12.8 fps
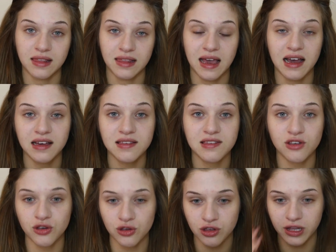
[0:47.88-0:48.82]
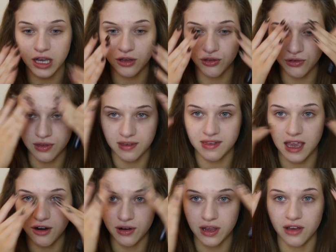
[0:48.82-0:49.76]
last. Usually I do this
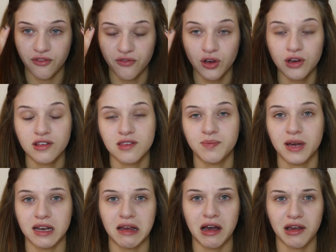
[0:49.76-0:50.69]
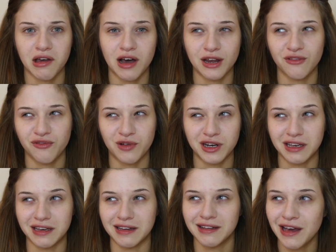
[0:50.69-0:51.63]
area first, but I kind of want
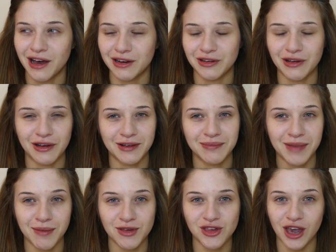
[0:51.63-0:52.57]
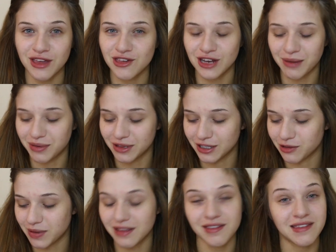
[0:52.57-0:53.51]
to, I don't know, maybe change it up a
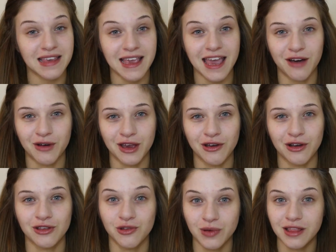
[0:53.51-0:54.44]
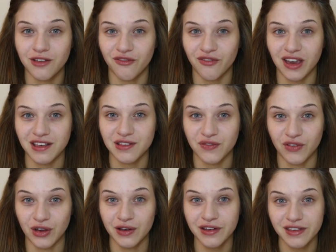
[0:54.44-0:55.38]
little bit and see how I go doing the face
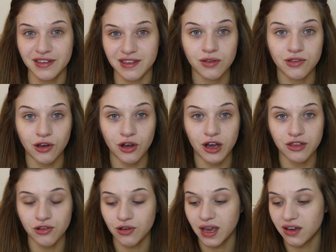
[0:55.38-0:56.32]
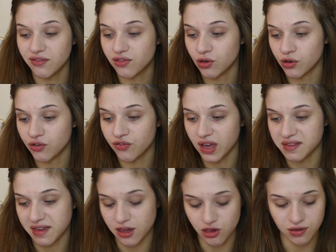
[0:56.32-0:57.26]
first. So I do have 2
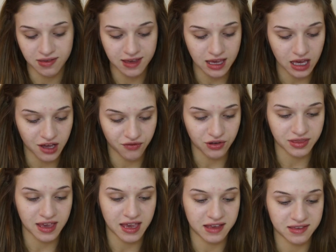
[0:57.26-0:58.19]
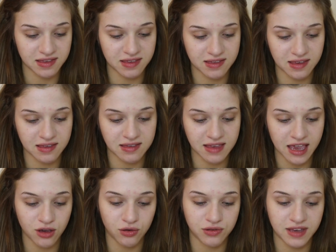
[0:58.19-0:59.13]
foundations here. I've got the Essence
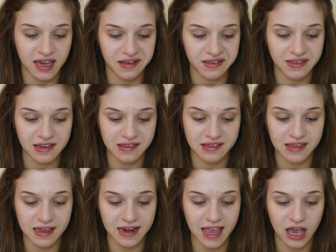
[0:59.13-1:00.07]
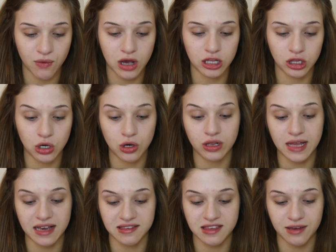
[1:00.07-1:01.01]
Stay All Day 16-hour long
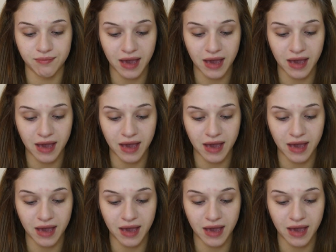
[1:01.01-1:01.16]
lasting